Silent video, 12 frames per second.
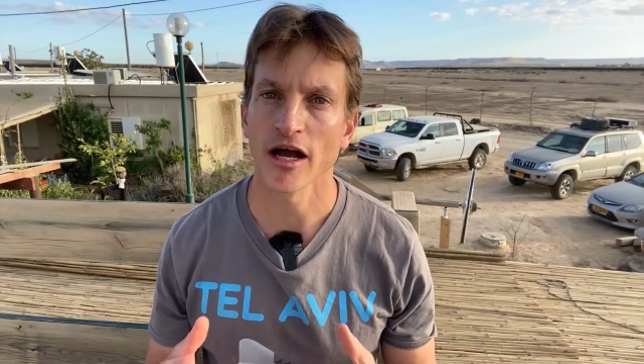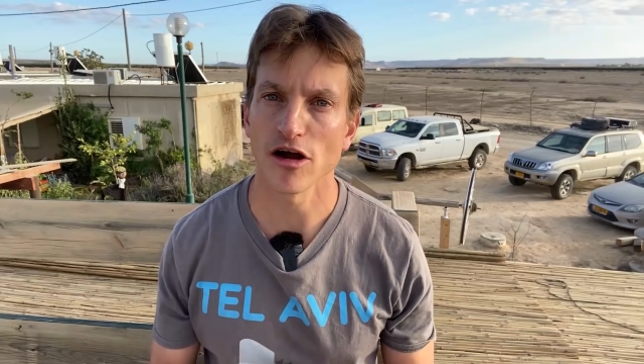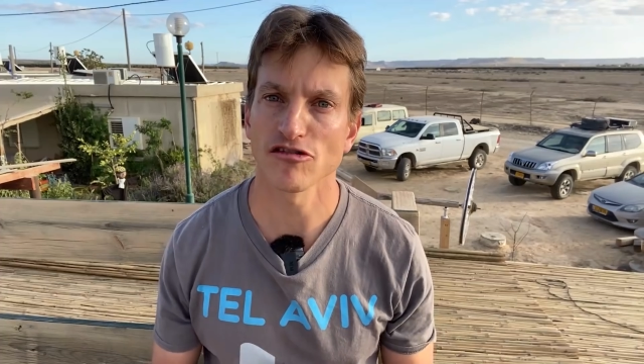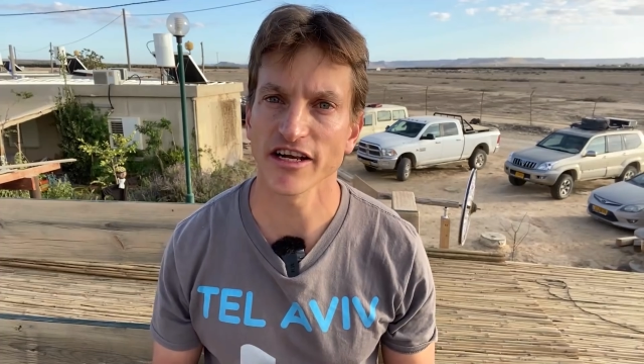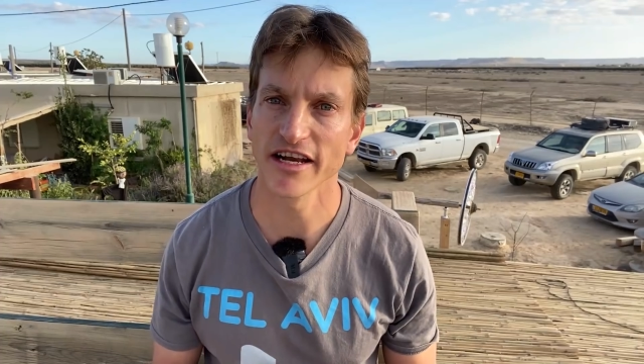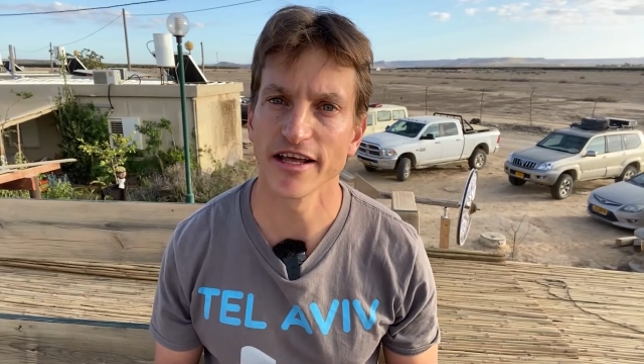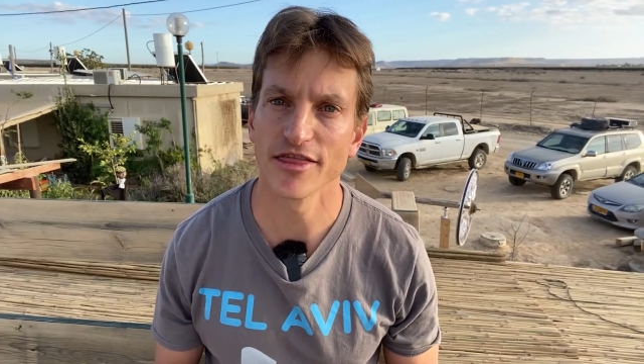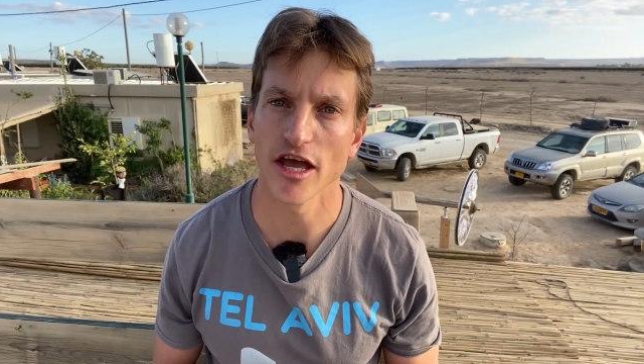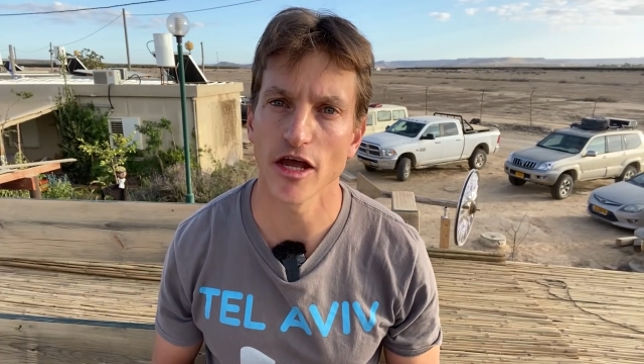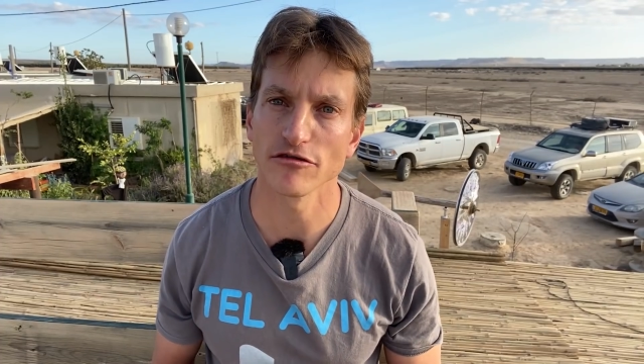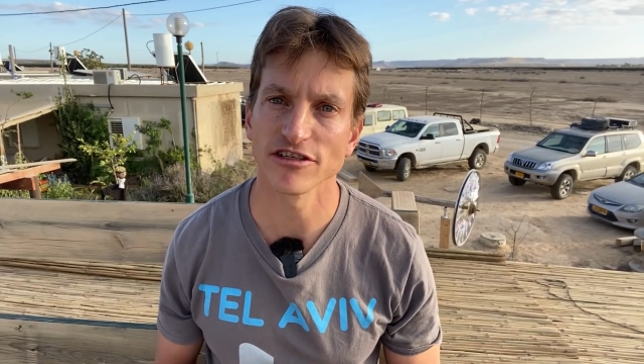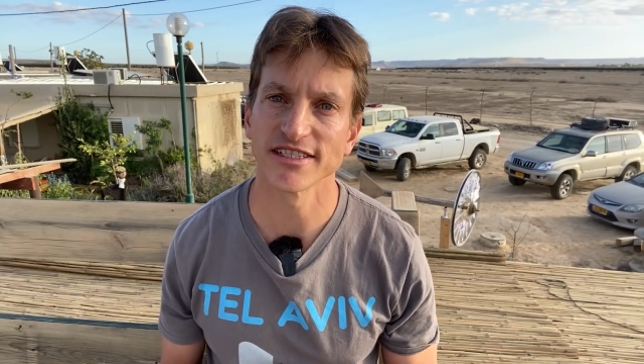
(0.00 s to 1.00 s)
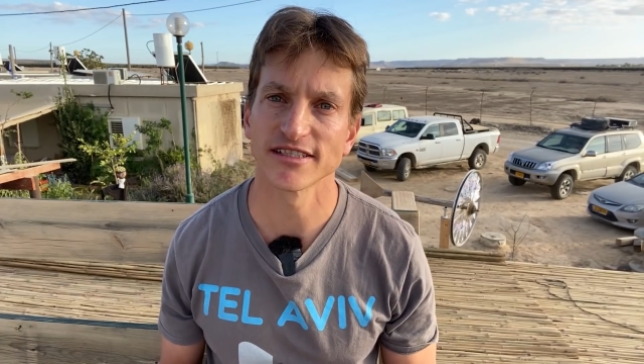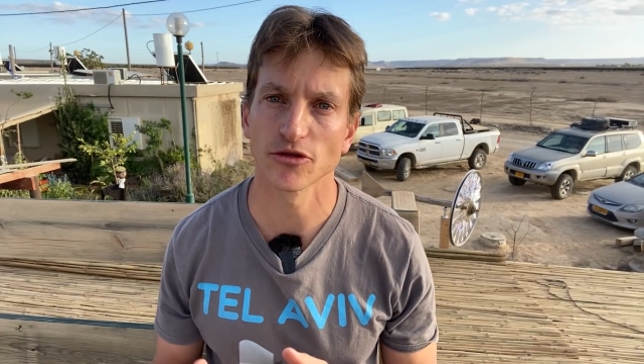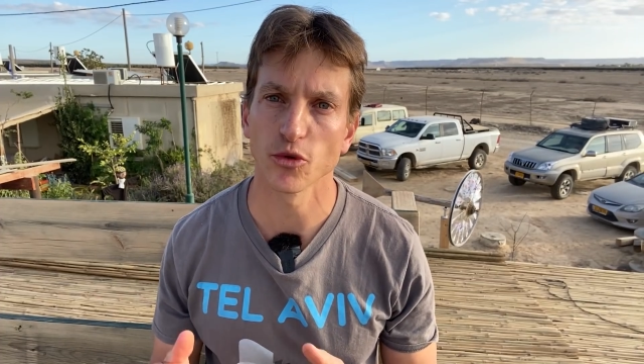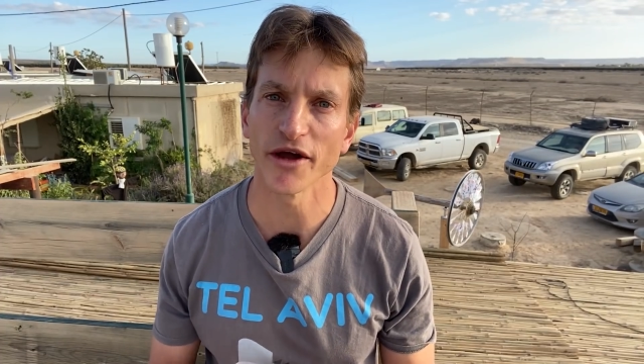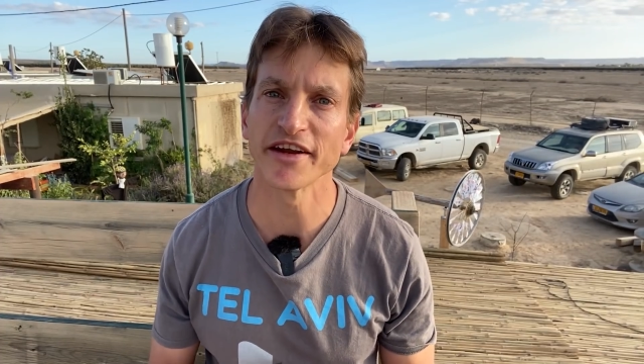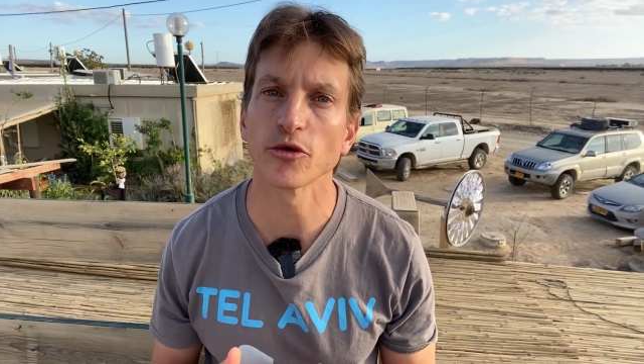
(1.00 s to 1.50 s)
Currently, the year is
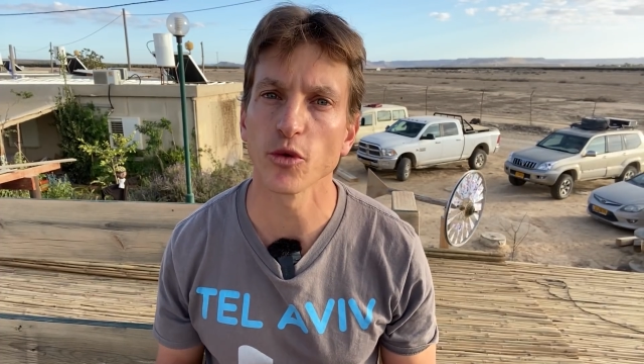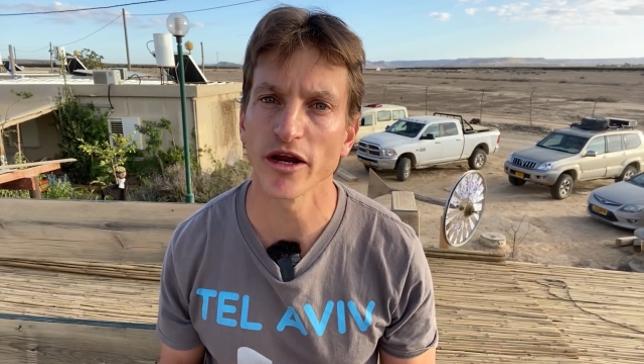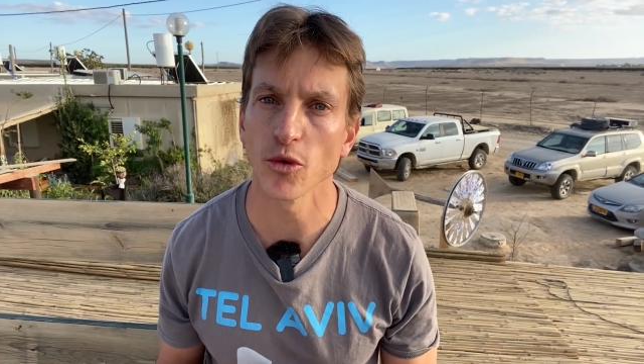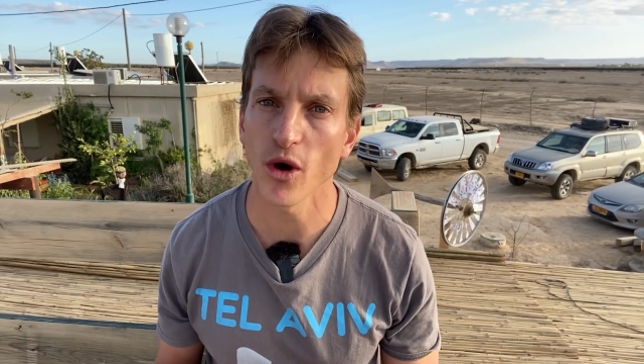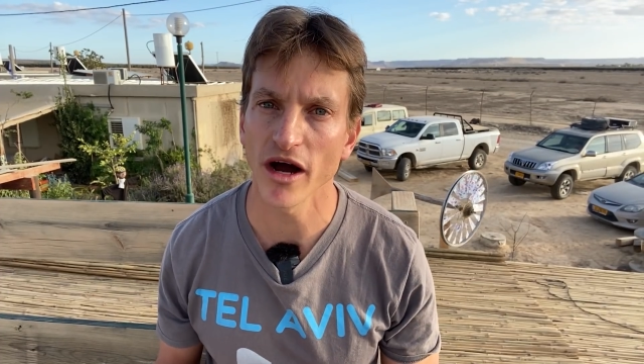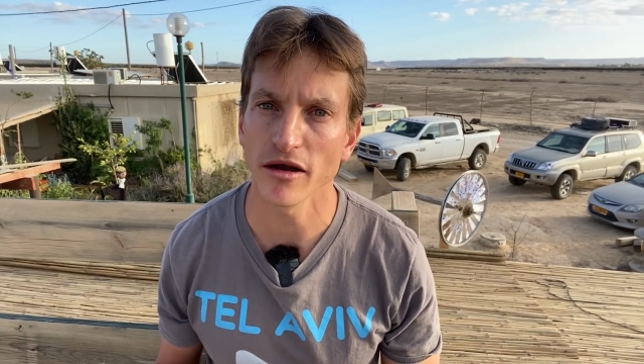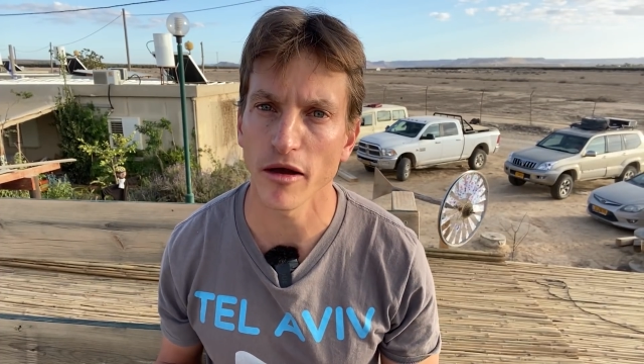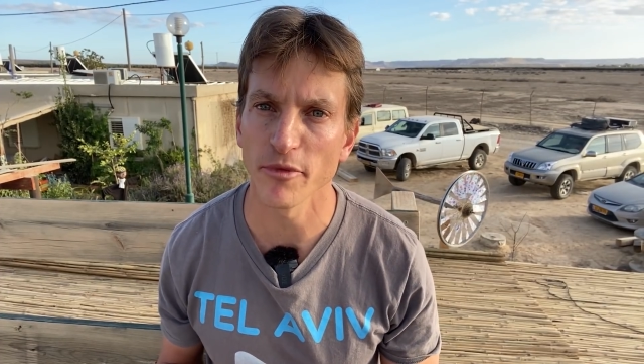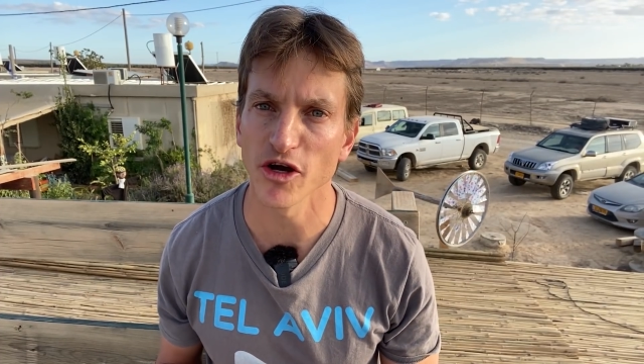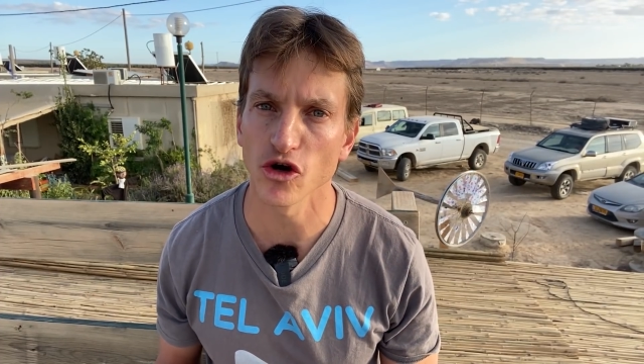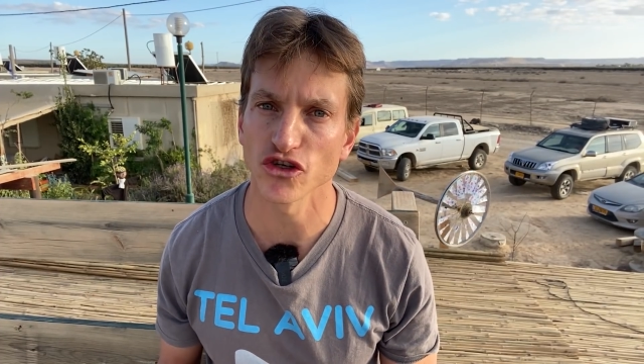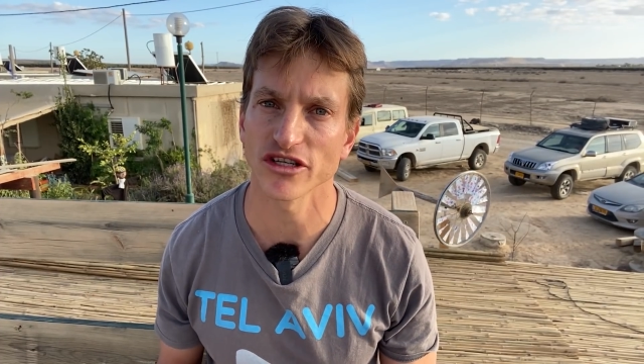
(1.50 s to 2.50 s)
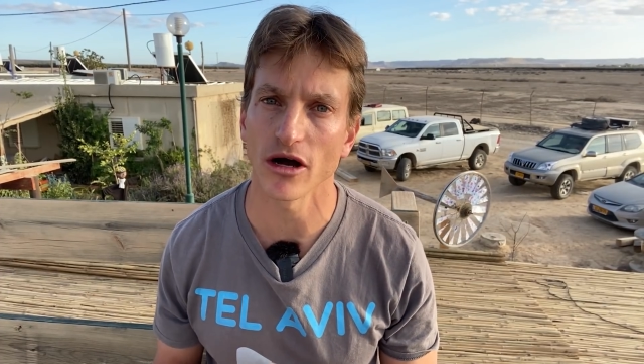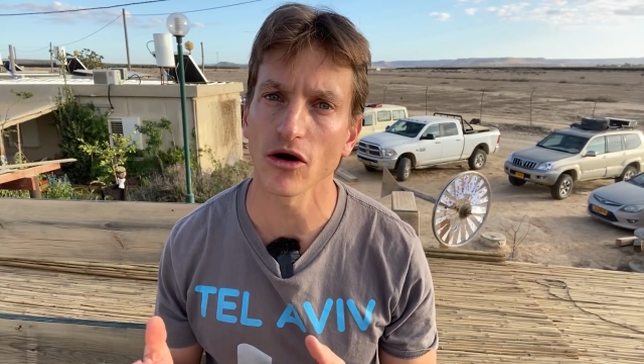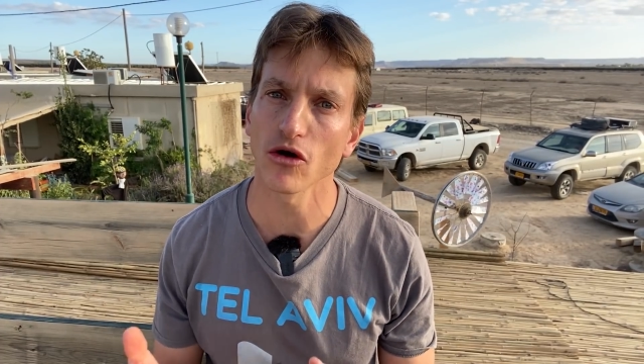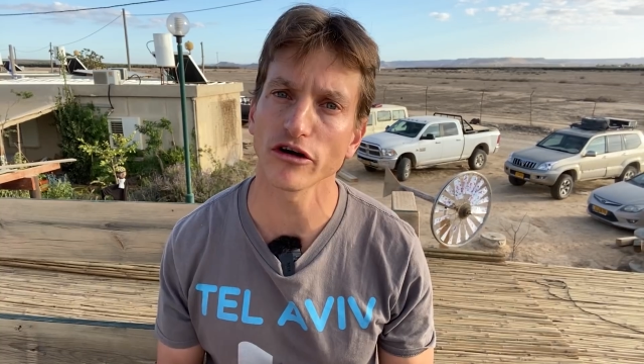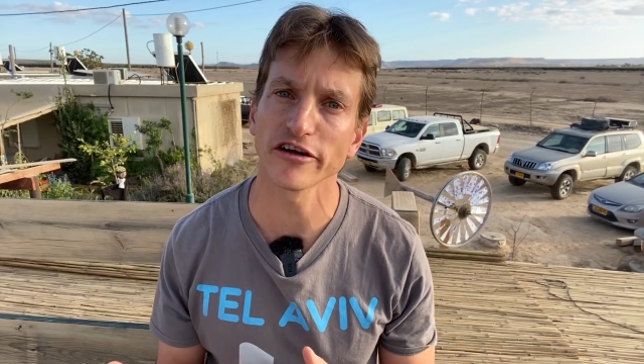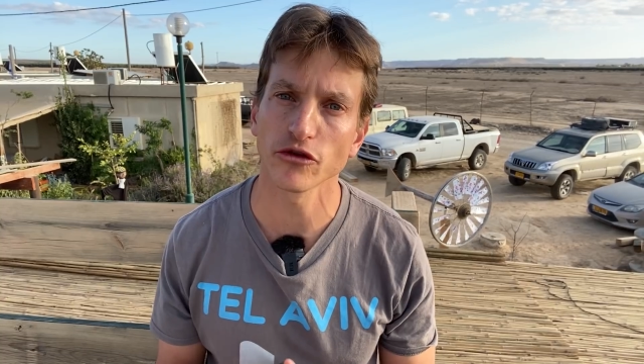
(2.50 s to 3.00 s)
2021 because
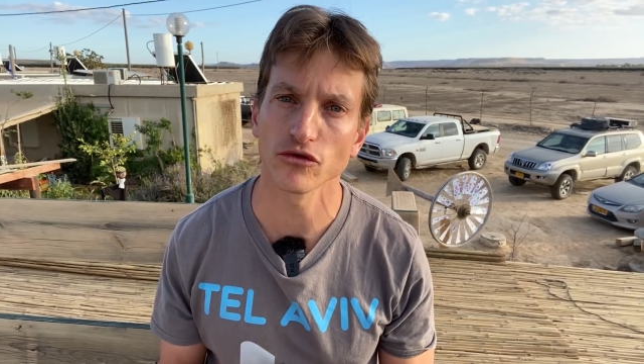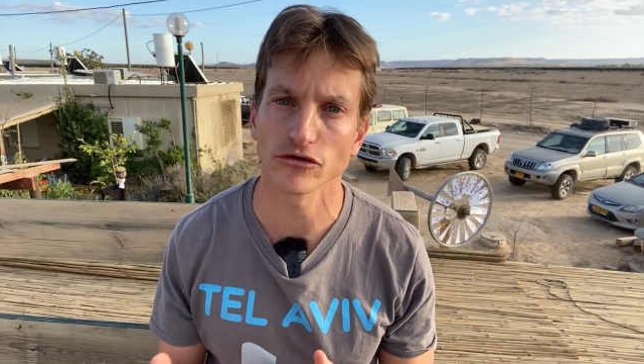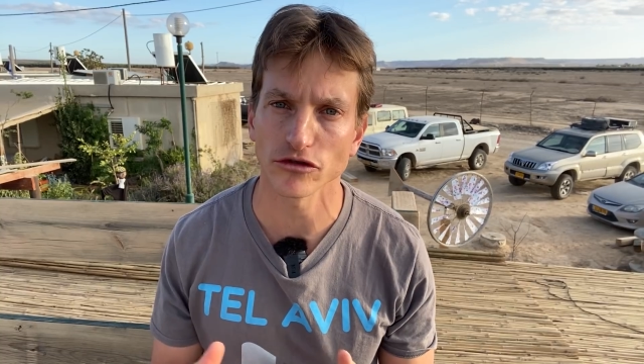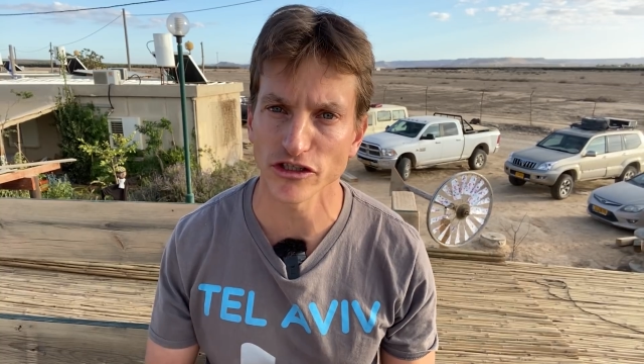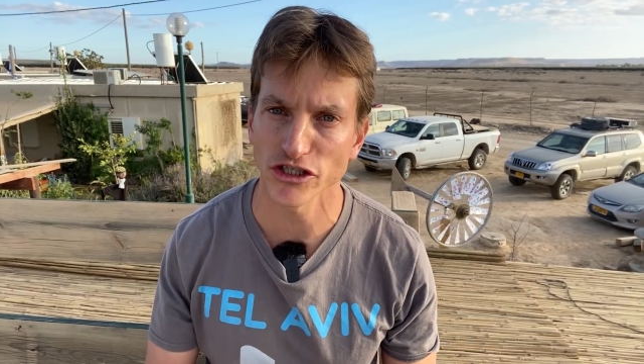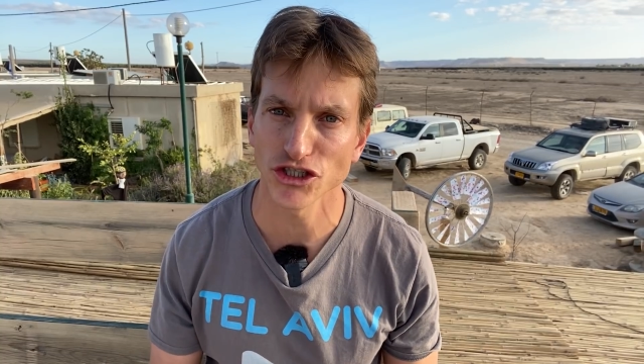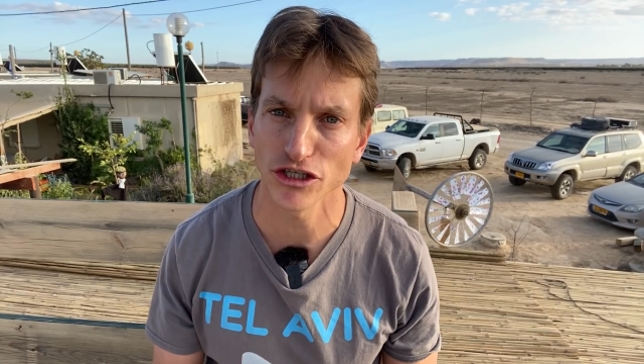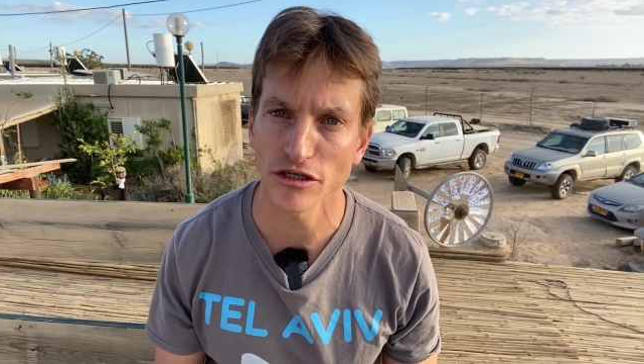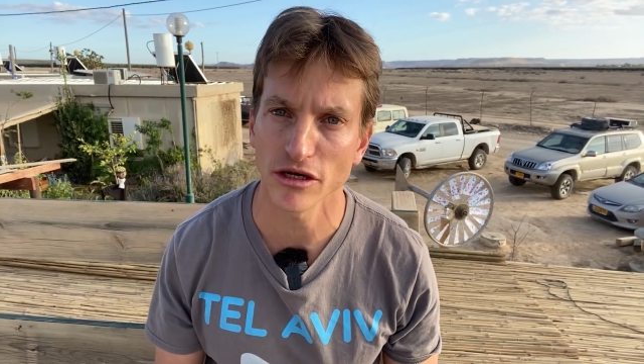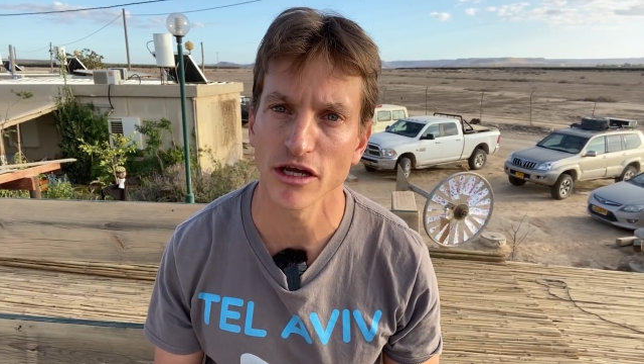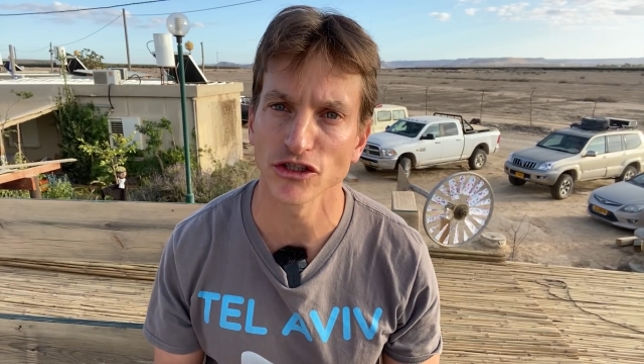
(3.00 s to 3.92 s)
according to tradition,